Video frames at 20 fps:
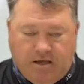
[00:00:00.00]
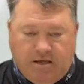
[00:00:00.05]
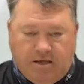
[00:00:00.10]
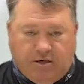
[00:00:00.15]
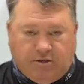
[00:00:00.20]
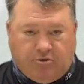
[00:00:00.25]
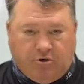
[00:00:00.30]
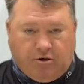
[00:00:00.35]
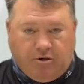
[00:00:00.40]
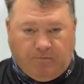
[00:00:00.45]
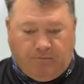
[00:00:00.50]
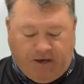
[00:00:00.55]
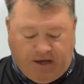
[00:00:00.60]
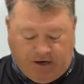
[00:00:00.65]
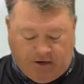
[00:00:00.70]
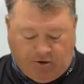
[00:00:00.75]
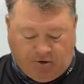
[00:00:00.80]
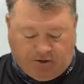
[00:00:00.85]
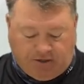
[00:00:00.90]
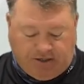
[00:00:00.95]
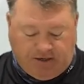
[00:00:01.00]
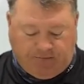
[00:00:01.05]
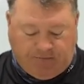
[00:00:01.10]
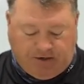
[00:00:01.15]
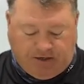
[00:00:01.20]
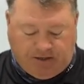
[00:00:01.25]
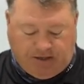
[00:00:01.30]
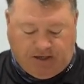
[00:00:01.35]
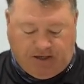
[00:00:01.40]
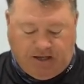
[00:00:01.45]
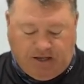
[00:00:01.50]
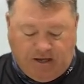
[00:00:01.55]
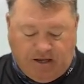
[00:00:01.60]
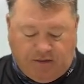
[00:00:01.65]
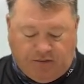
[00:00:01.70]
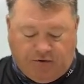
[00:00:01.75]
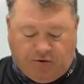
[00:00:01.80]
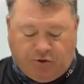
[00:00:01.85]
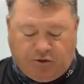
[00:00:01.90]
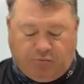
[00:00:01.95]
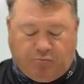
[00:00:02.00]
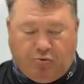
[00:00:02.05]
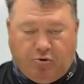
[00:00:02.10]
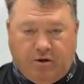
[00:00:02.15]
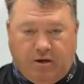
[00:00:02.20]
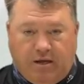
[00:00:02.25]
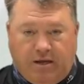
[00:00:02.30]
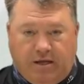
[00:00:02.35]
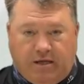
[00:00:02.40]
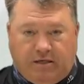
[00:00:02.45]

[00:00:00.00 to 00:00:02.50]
is our competitors, typically their spring